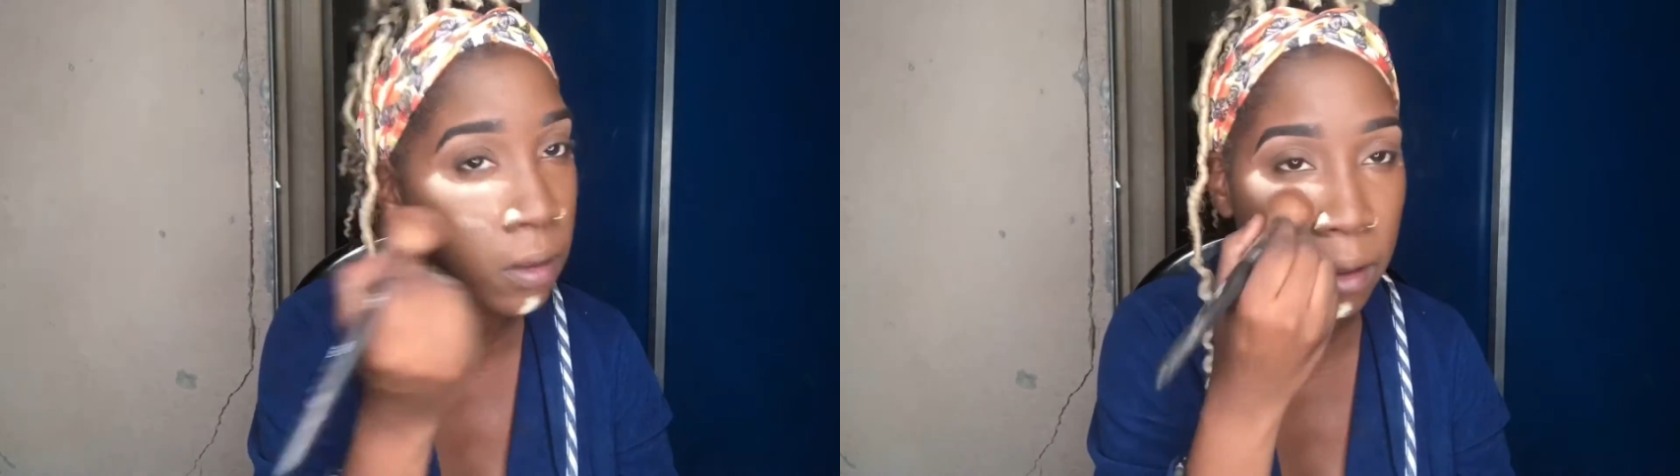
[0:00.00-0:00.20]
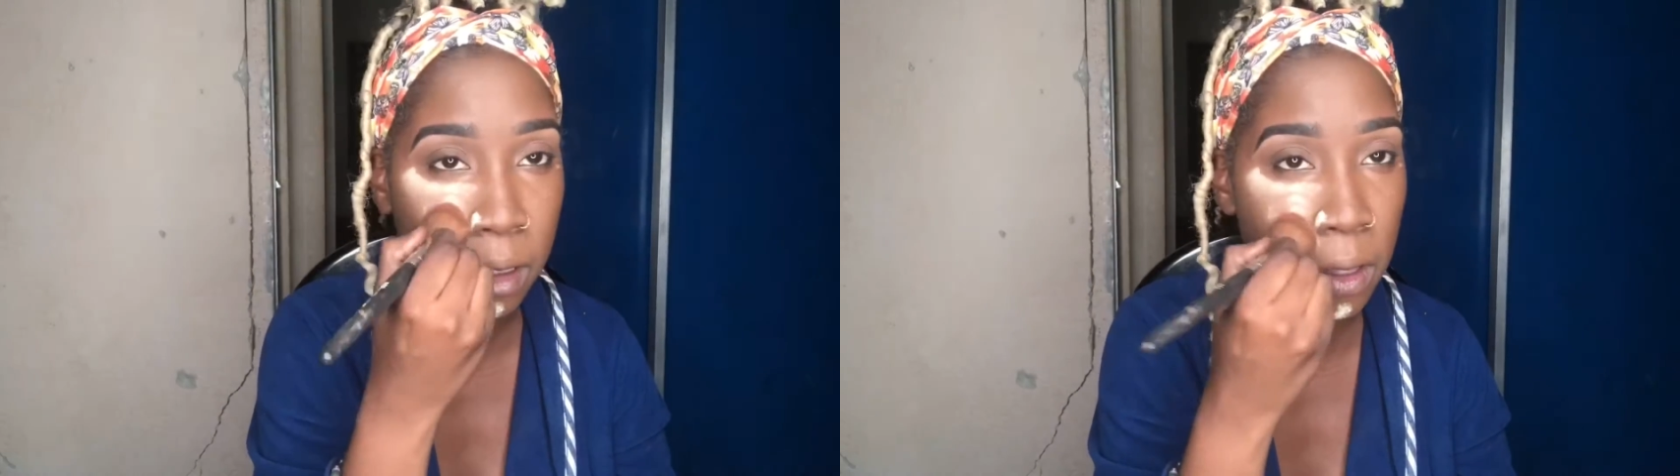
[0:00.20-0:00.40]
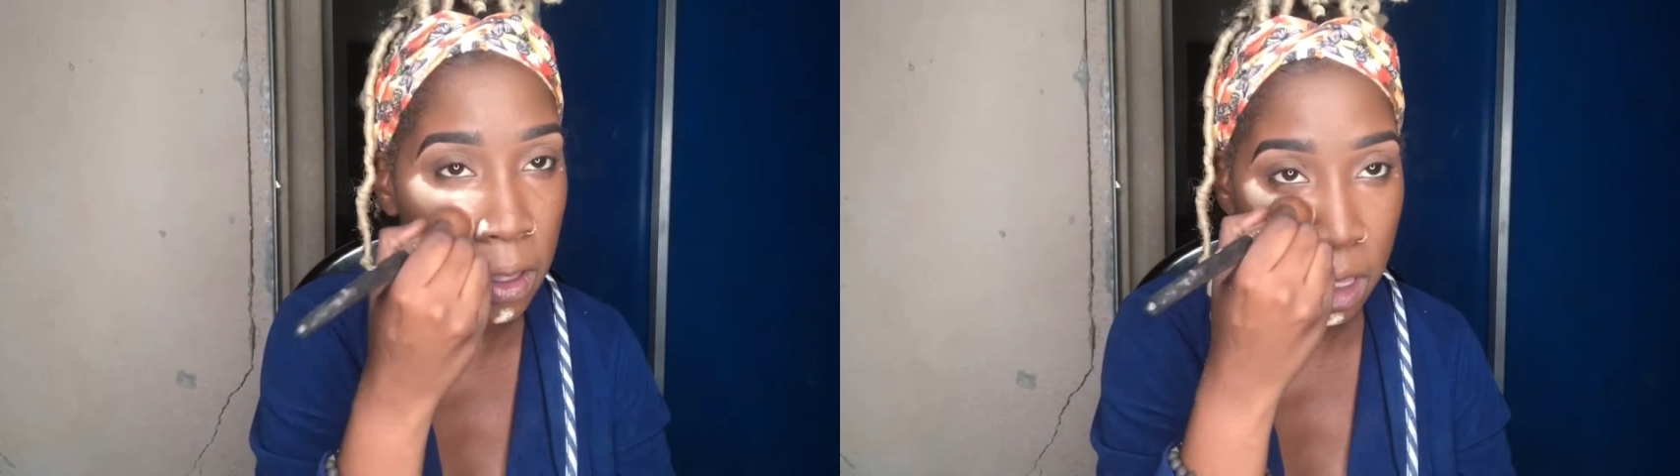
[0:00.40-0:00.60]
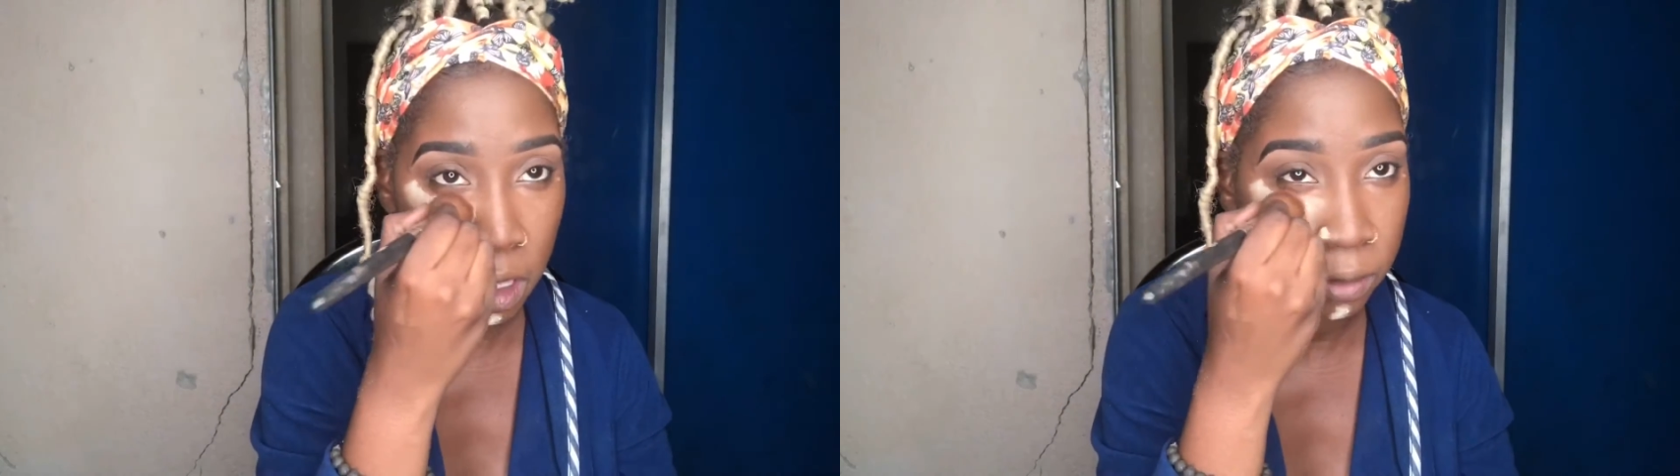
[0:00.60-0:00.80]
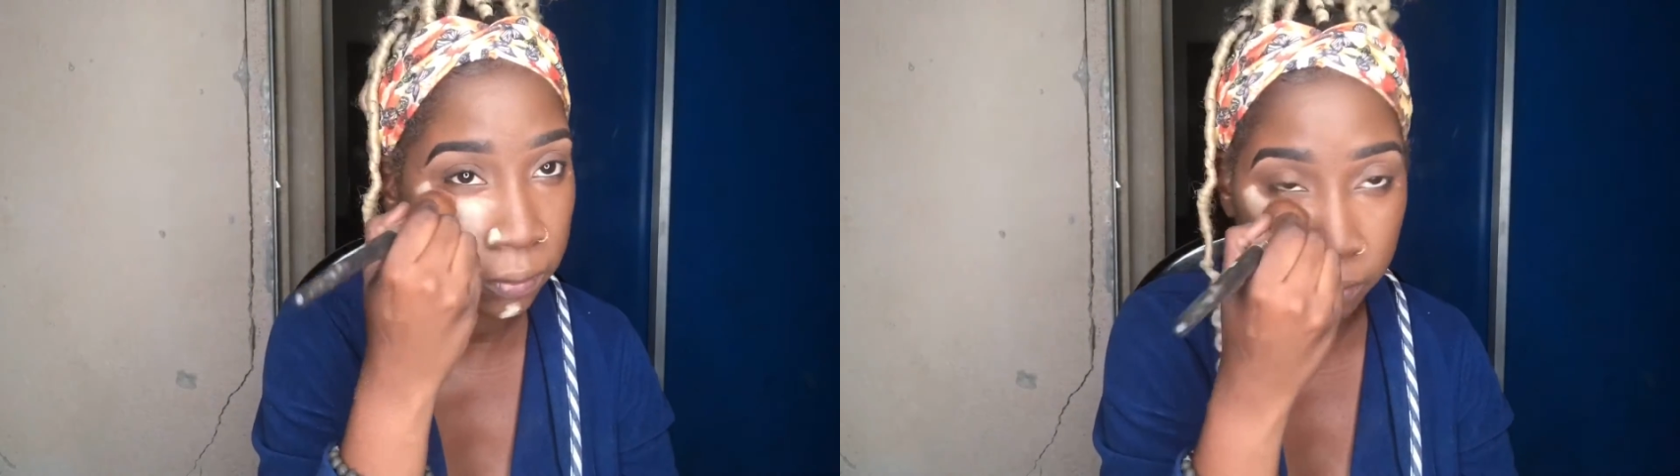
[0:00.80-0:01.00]
I want to
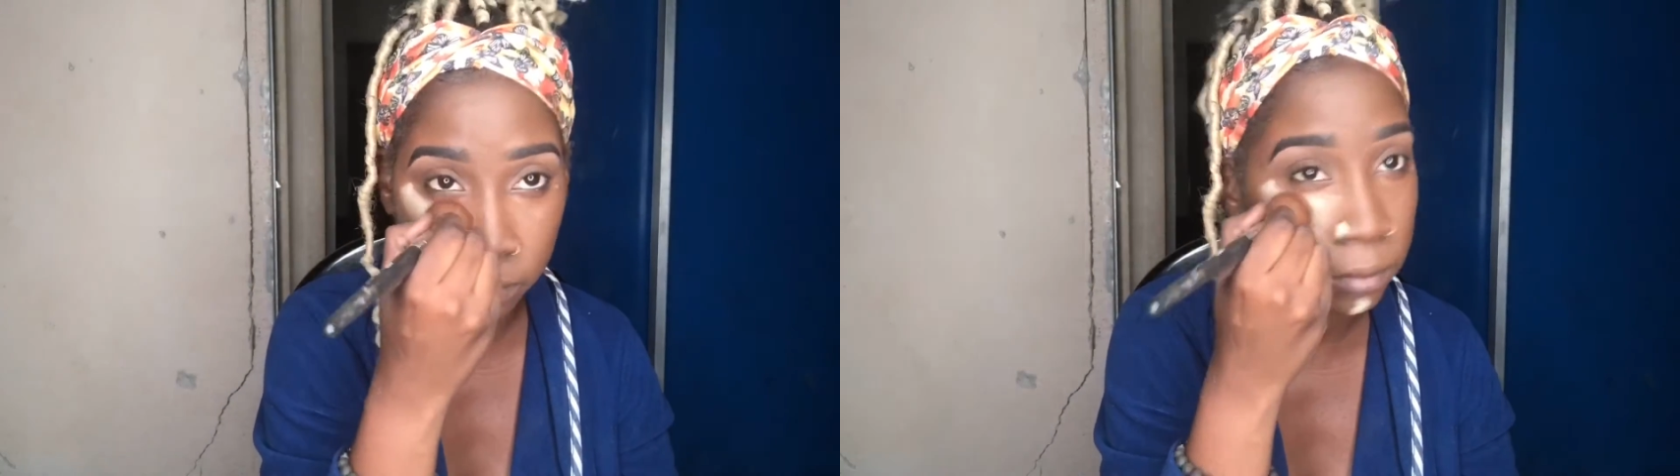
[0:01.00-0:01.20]
try a